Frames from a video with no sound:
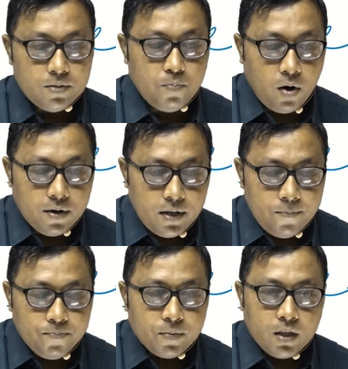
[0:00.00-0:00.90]
body,
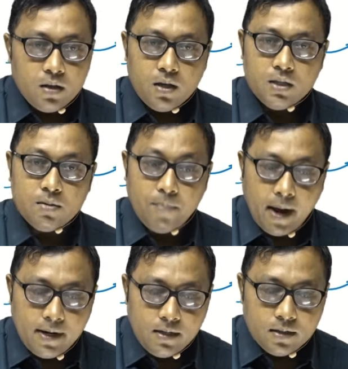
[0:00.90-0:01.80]
his
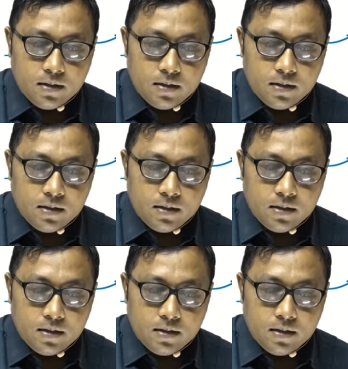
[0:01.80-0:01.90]
mind,